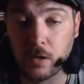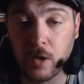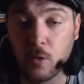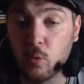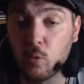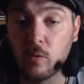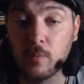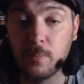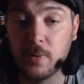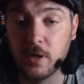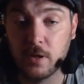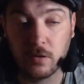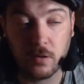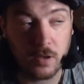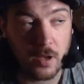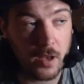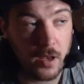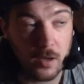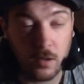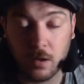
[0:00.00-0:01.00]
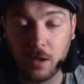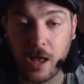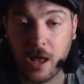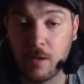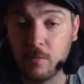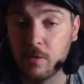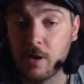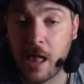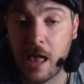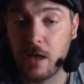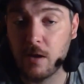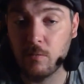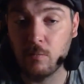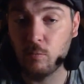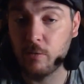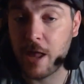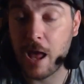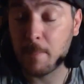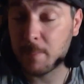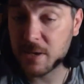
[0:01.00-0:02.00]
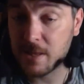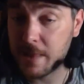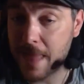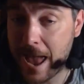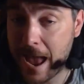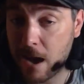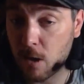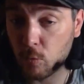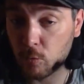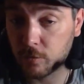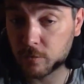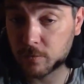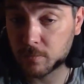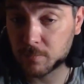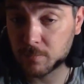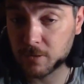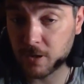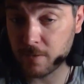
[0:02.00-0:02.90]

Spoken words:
it would be, I would not be in the house.